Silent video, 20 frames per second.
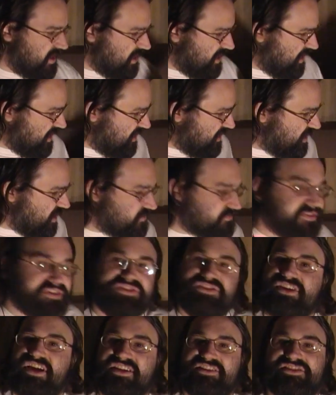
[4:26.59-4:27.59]
And
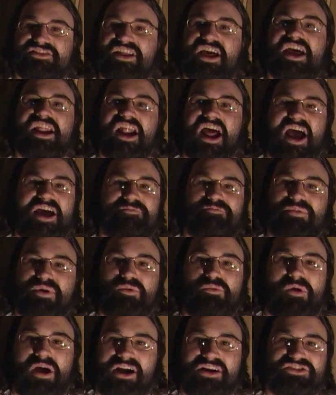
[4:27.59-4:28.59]
ever since then, I've
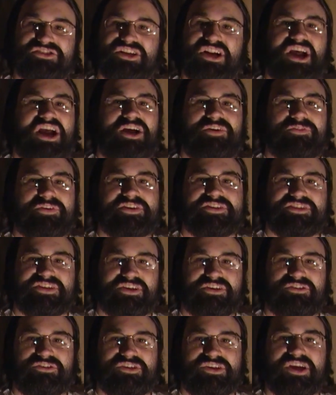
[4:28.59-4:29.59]
been watching it every
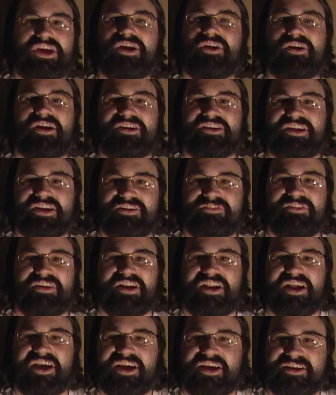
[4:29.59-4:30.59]
single year on
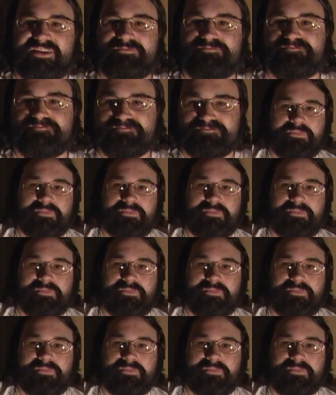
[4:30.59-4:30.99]
DVD.